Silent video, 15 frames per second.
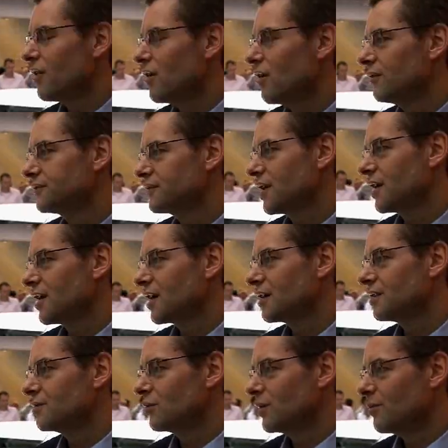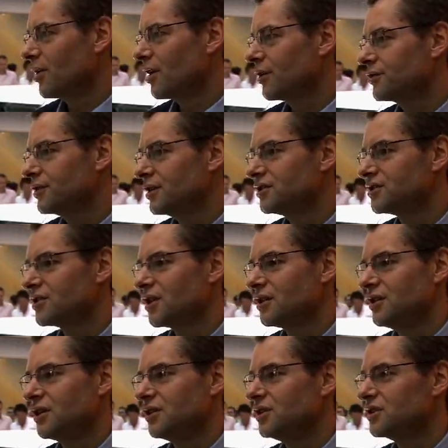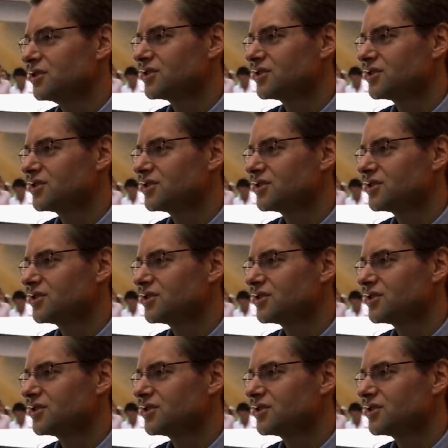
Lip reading: evolved and we brought out the insignia, and the